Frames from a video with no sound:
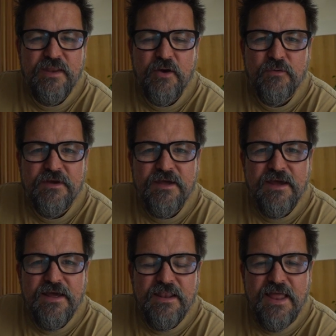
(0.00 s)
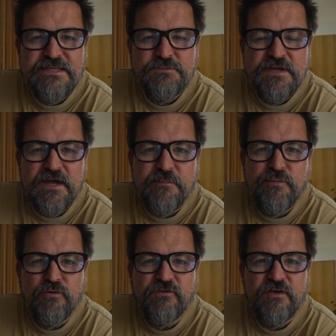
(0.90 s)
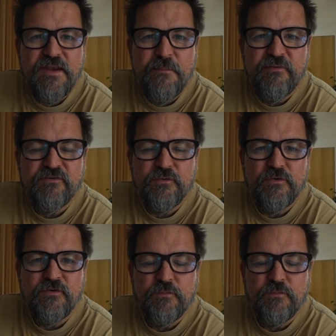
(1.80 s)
Now, last week I posted an episode